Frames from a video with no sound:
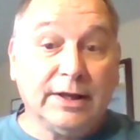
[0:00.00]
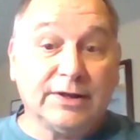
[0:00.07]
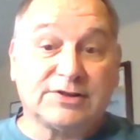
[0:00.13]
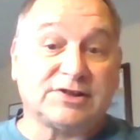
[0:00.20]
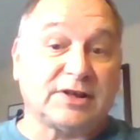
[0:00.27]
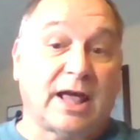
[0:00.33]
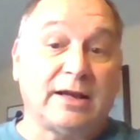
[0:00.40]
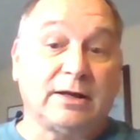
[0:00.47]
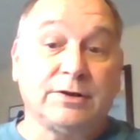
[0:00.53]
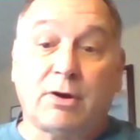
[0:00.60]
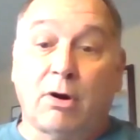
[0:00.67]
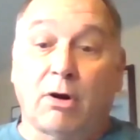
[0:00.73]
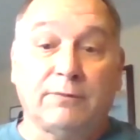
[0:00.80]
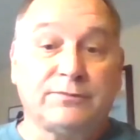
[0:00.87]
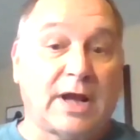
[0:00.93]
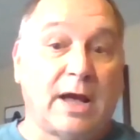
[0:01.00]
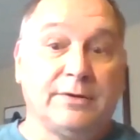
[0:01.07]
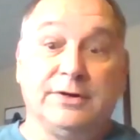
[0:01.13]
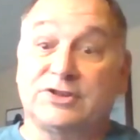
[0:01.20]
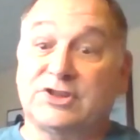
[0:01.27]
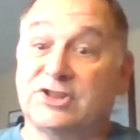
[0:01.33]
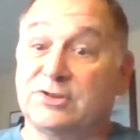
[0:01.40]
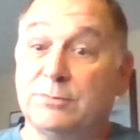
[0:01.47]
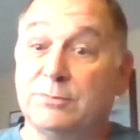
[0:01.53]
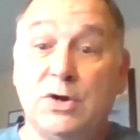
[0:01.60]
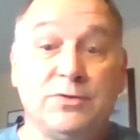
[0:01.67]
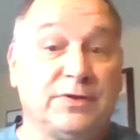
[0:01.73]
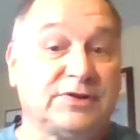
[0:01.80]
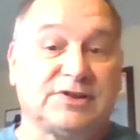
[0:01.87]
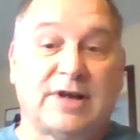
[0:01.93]
It's slightly carved out and it's
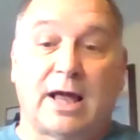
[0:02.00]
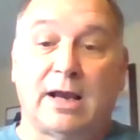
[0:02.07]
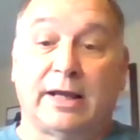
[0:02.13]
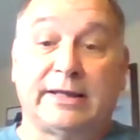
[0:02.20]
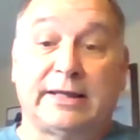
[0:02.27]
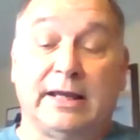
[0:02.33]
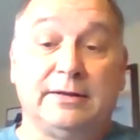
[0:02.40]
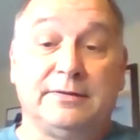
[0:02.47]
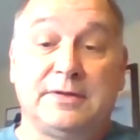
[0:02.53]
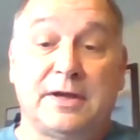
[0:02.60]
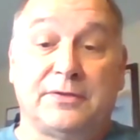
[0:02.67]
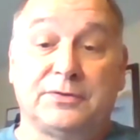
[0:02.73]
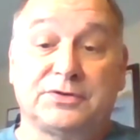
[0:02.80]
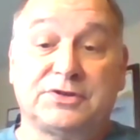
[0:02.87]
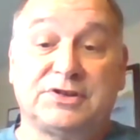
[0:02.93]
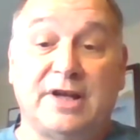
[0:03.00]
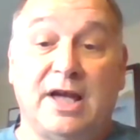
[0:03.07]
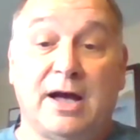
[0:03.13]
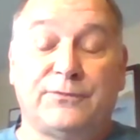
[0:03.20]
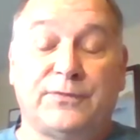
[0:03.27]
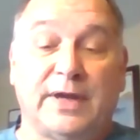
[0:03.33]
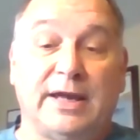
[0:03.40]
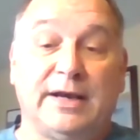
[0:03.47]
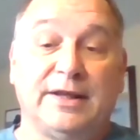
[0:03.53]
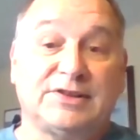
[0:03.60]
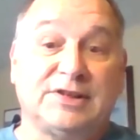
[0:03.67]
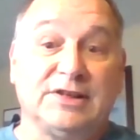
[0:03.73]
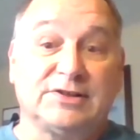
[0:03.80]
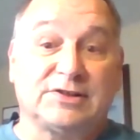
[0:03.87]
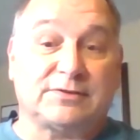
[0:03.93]
smooth. It's not like any of the other stuff. And
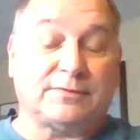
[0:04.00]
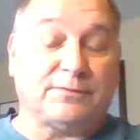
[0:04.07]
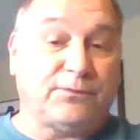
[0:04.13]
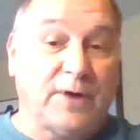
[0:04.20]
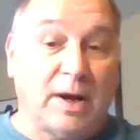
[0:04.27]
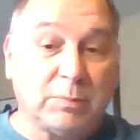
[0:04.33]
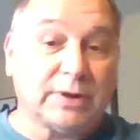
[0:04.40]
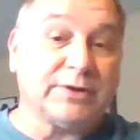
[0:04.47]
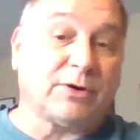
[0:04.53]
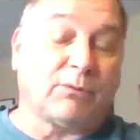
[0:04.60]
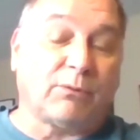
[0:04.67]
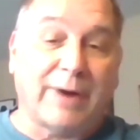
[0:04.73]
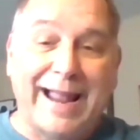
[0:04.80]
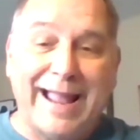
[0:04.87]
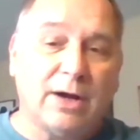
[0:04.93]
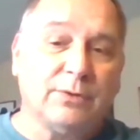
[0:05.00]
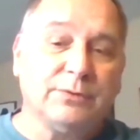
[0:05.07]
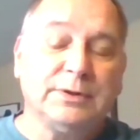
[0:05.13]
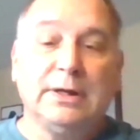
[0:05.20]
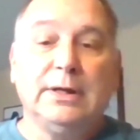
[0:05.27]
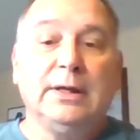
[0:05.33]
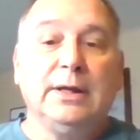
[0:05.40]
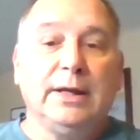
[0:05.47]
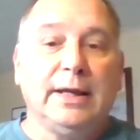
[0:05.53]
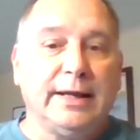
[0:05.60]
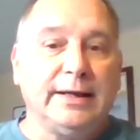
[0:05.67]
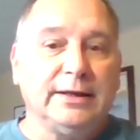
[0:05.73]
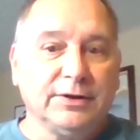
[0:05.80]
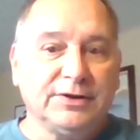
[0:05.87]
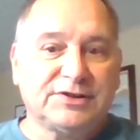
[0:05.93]
as he's fumbling around
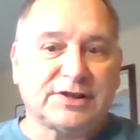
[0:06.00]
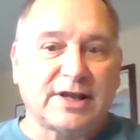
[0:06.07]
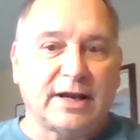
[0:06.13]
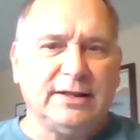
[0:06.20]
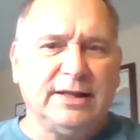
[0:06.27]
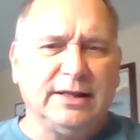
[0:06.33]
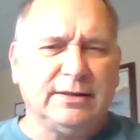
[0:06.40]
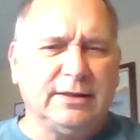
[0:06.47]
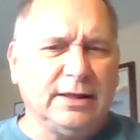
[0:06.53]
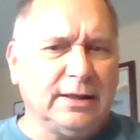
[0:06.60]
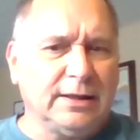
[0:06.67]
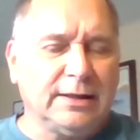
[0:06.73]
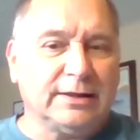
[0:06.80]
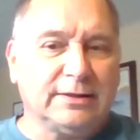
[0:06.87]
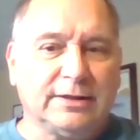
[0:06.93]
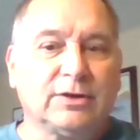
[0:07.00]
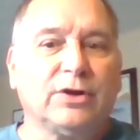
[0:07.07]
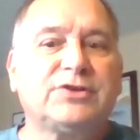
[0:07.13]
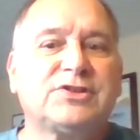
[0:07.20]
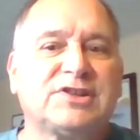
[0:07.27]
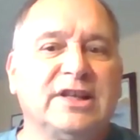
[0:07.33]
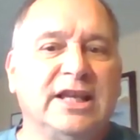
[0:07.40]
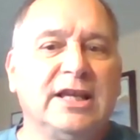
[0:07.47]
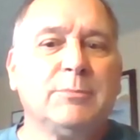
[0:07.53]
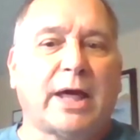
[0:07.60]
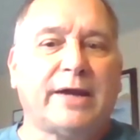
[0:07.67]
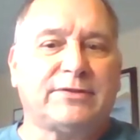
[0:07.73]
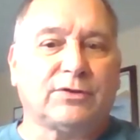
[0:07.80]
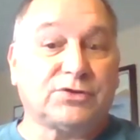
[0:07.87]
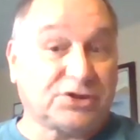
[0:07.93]
and he looks at it, he it, it looks to him
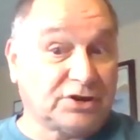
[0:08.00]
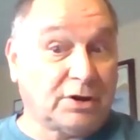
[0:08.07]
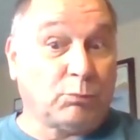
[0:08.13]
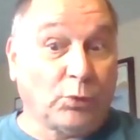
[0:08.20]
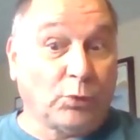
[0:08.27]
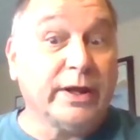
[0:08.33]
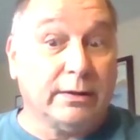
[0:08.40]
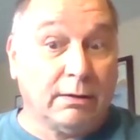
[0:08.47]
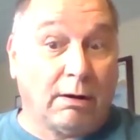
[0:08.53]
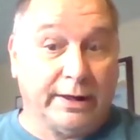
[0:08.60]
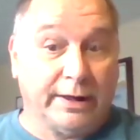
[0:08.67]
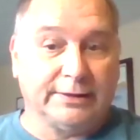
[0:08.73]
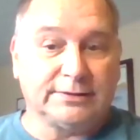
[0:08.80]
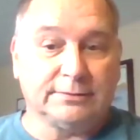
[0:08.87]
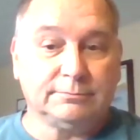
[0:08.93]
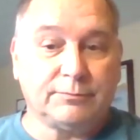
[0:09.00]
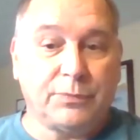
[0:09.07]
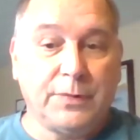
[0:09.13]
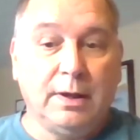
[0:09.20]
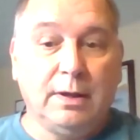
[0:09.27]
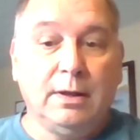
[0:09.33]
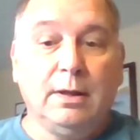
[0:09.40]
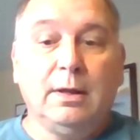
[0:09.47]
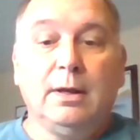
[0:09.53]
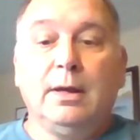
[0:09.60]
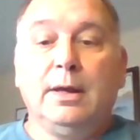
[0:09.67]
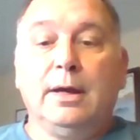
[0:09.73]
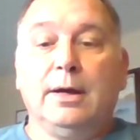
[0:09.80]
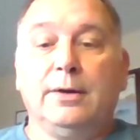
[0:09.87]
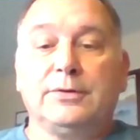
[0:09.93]
like there's something written on
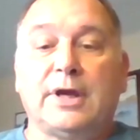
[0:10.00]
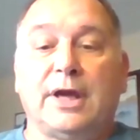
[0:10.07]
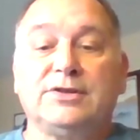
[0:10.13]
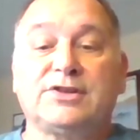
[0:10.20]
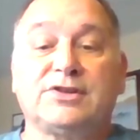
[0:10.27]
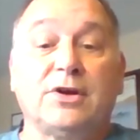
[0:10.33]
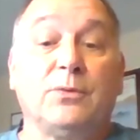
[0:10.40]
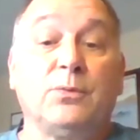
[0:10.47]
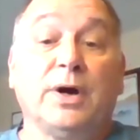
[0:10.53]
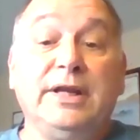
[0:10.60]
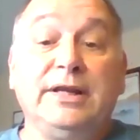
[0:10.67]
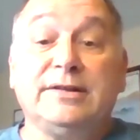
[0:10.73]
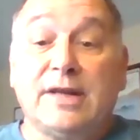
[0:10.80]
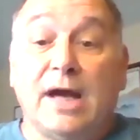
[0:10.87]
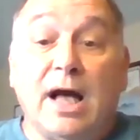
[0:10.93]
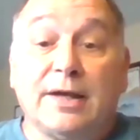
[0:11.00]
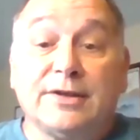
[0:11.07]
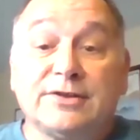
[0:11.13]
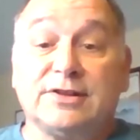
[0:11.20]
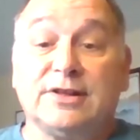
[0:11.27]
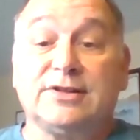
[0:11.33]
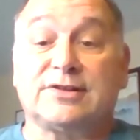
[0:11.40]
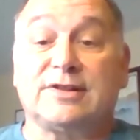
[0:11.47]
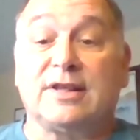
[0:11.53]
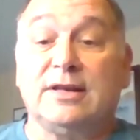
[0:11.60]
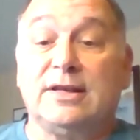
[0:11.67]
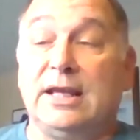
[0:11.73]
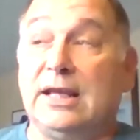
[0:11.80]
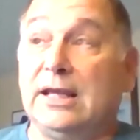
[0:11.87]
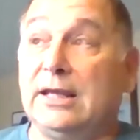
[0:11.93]
it. Okay, so what he does is
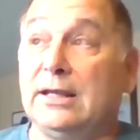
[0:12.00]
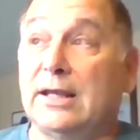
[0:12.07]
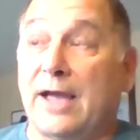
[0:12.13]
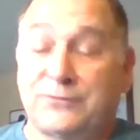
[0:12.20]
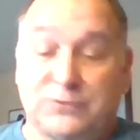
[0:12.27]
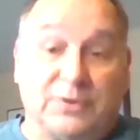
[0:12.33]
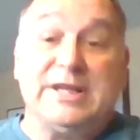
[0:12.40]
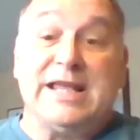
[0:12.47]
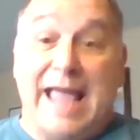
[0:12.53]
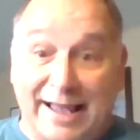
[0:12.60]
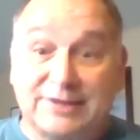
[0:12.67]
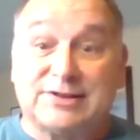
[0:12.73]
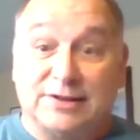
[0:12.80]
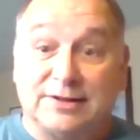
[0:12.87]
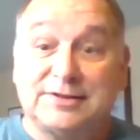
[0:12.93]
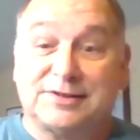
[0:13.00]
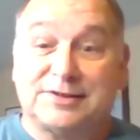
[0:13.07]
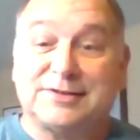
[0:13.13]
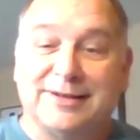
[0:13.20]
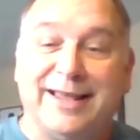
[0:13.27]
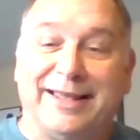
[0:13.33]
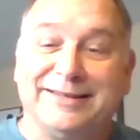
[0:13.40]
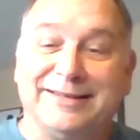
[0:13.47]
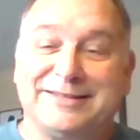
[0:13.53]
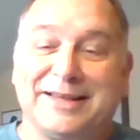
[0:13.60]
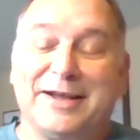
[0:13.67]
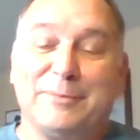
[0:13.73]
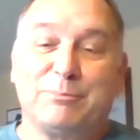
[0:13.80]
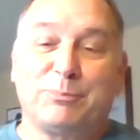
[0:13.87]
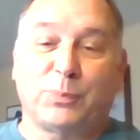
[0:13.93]
that he, after he exits and
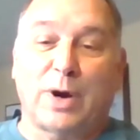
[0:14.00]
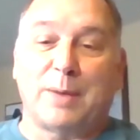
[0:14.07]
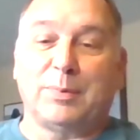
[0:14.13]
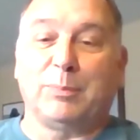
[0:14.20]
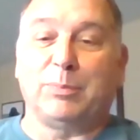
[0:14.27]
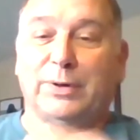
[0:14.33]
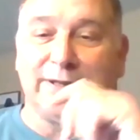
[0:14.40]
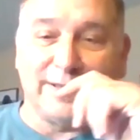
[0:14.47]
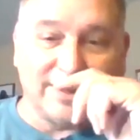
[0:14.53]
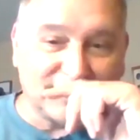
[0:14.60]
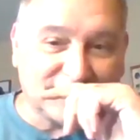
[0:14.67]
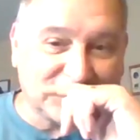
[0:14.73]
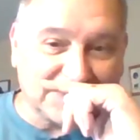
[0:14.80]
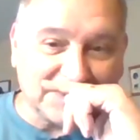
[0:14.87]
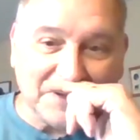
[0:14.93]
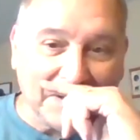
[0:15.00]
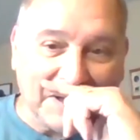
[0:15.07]
uh, probably gets